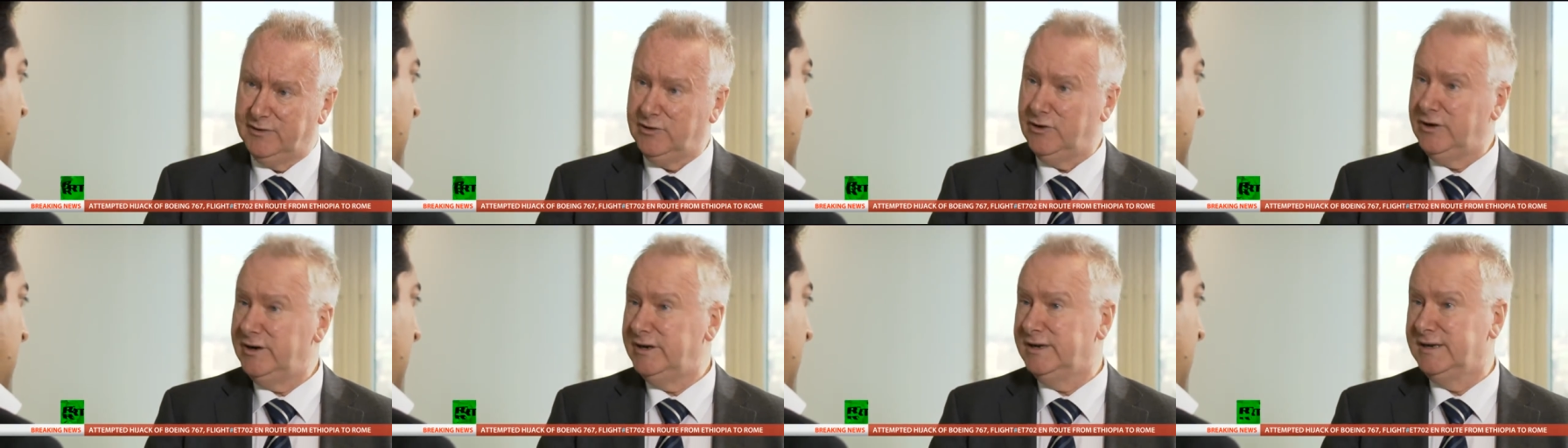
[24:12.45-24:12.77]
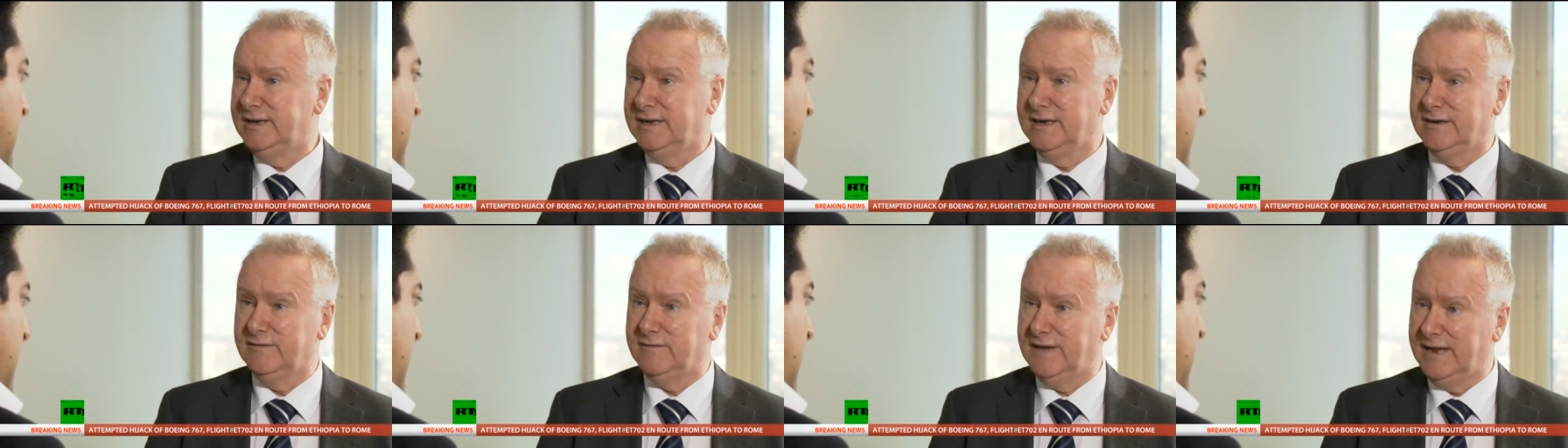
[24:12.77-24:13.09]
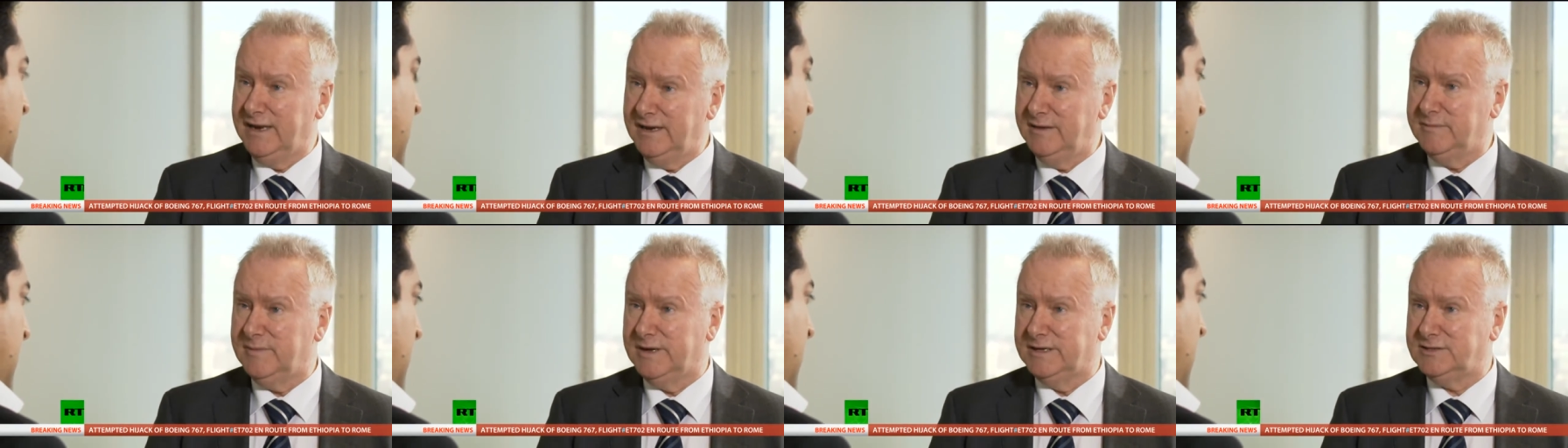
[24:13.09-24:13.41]
or indeed of
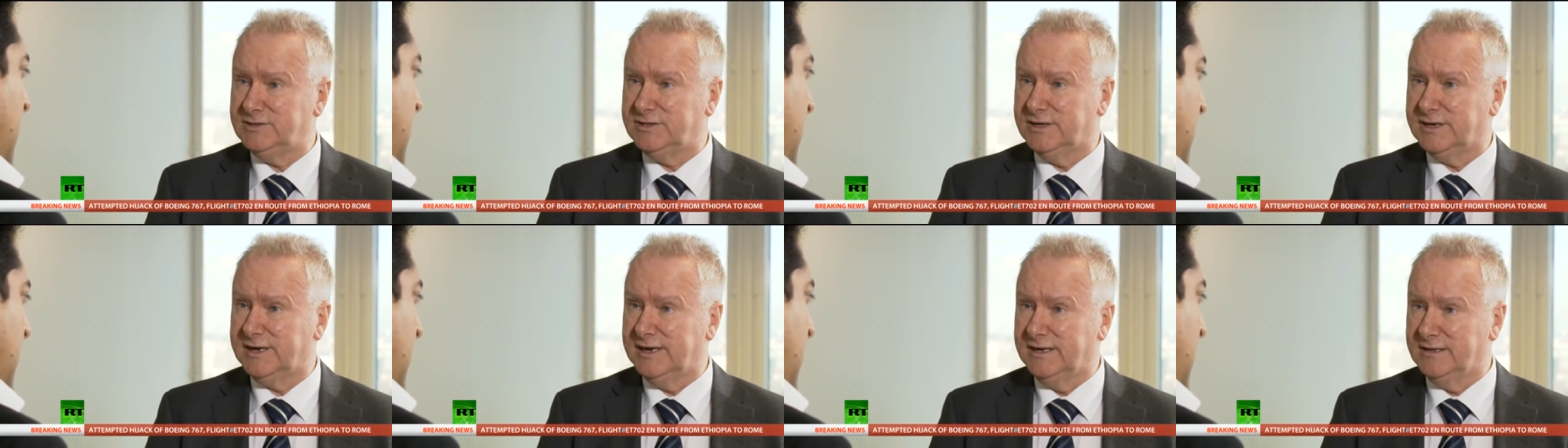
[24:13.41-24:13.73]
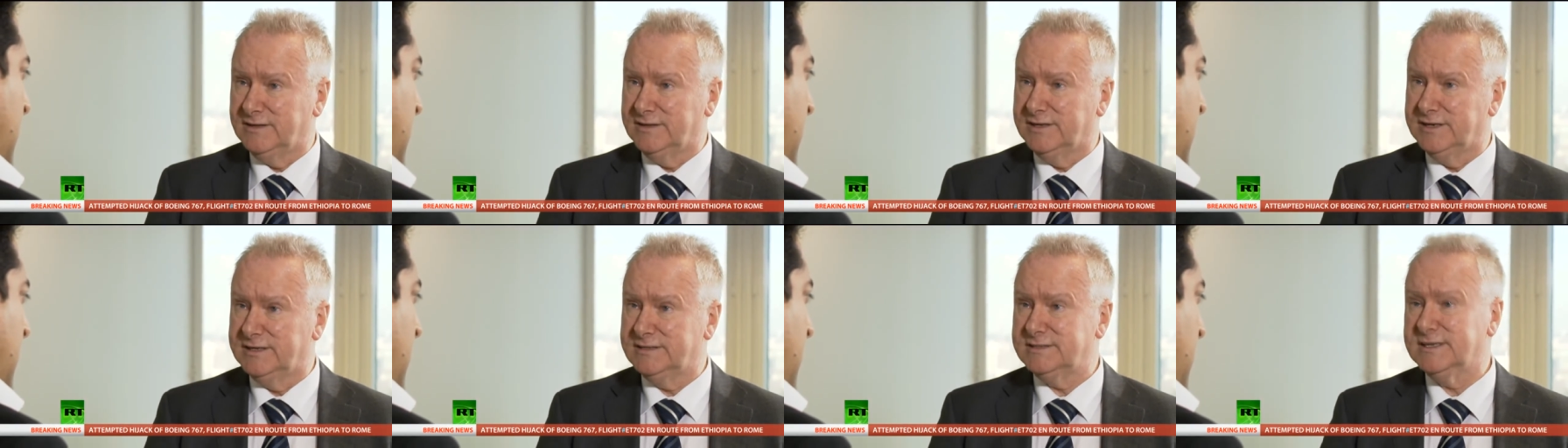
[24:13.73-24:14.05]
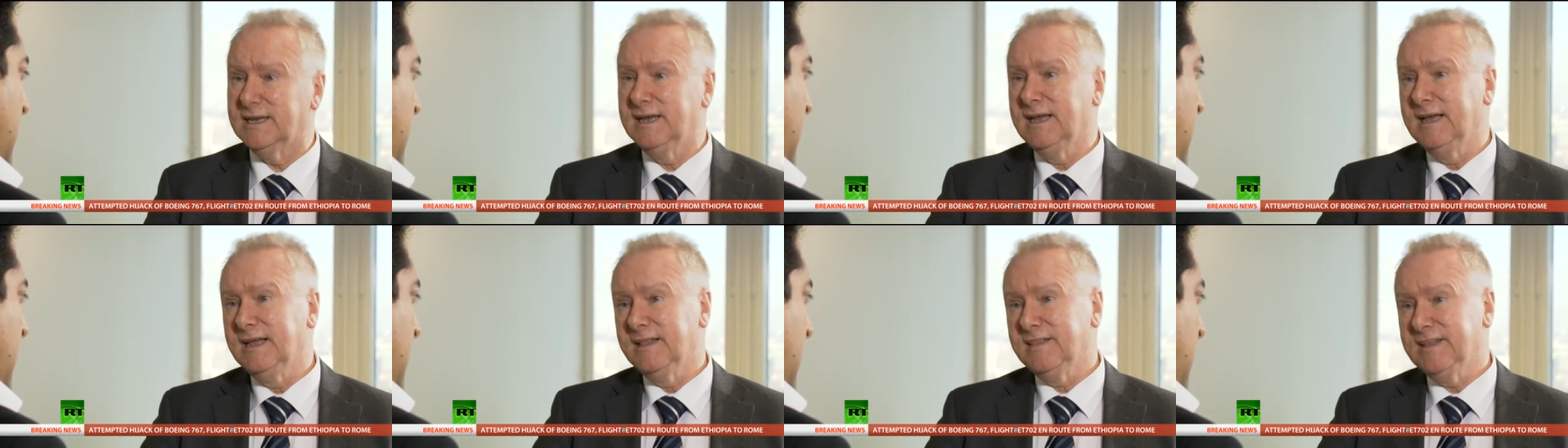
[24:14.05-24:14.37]
any major illness,
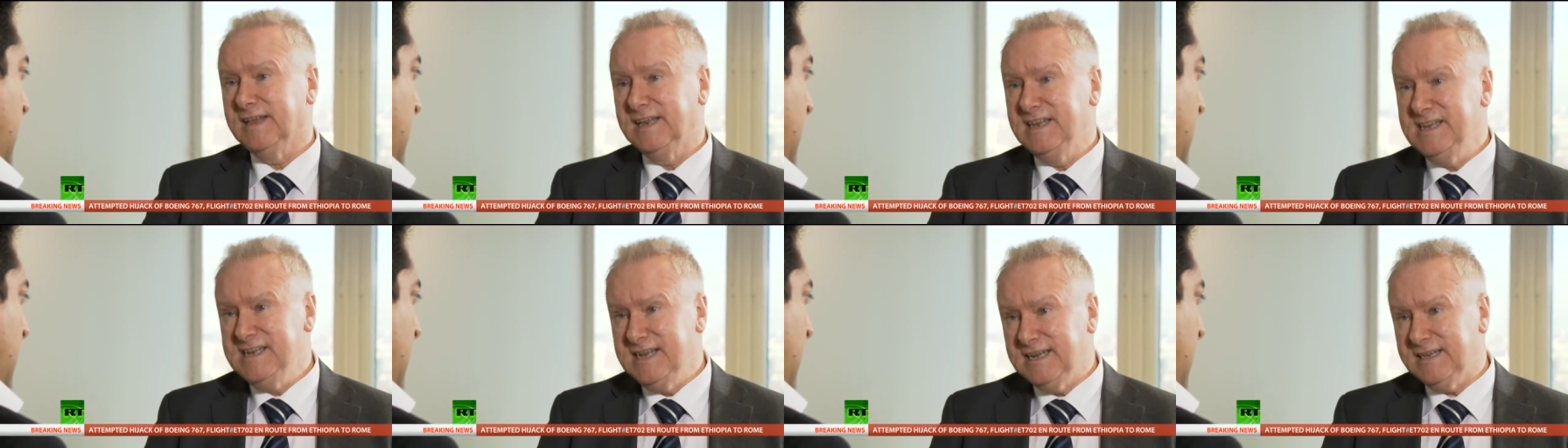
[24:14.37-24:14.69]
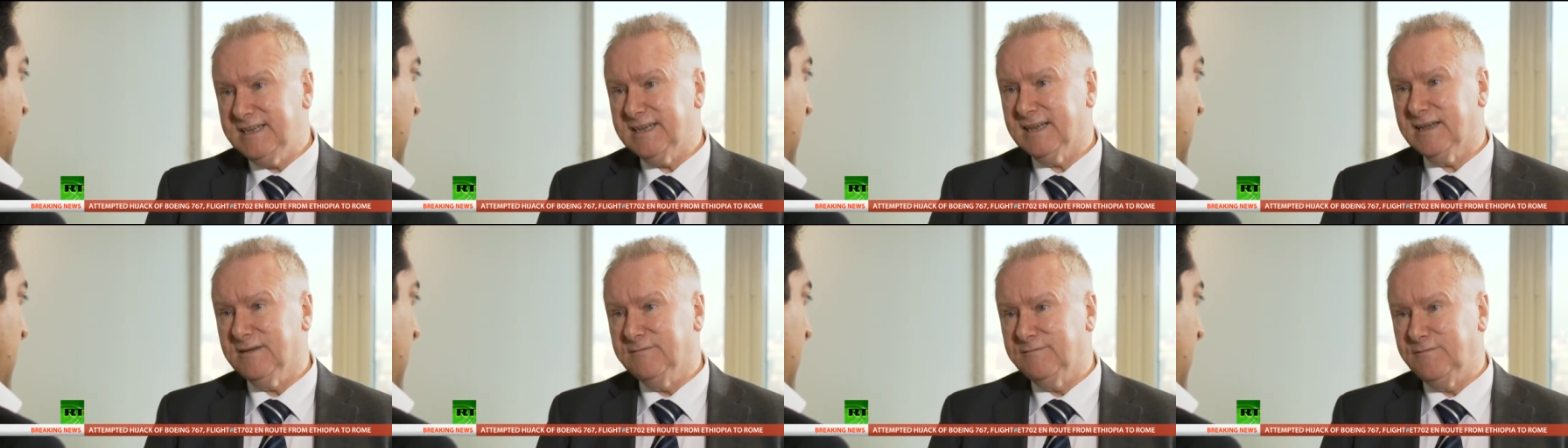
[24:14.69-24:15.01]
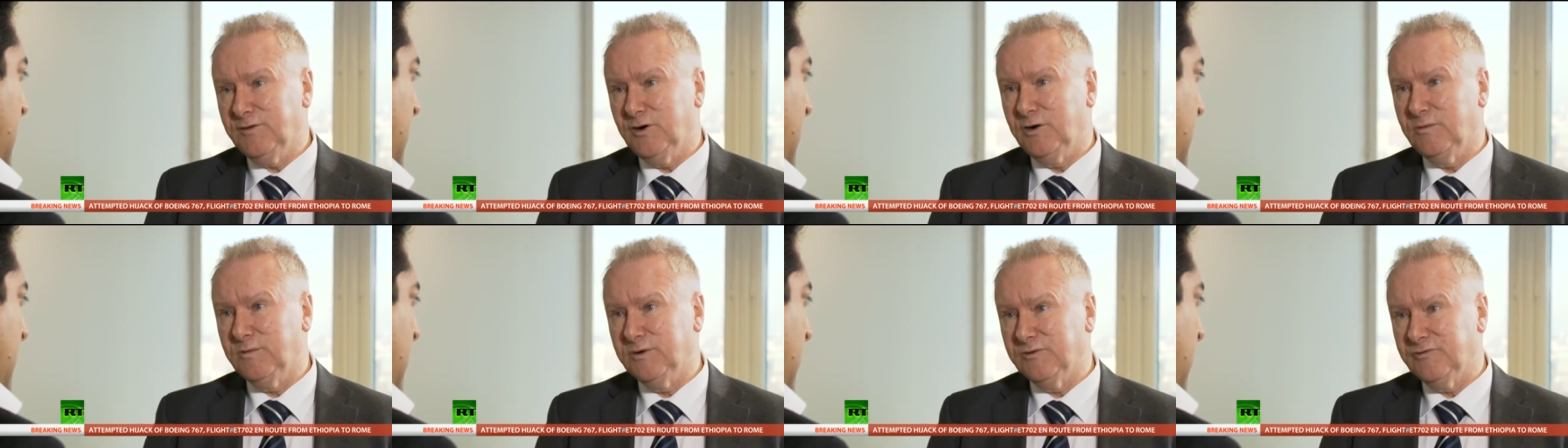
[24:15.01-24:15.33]
they need to come
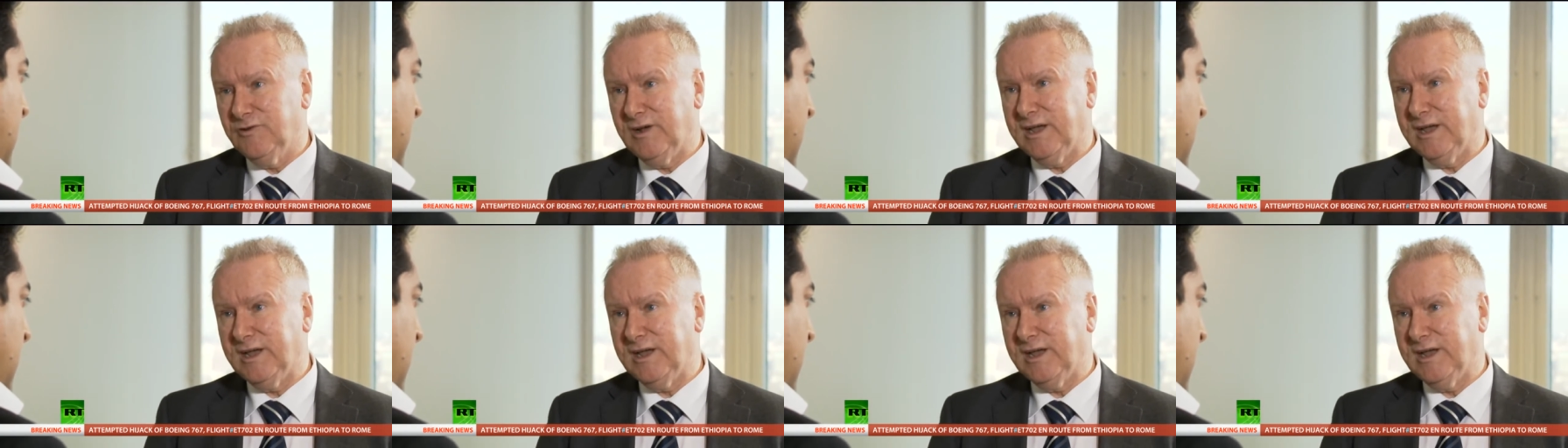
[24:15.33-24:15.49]
forward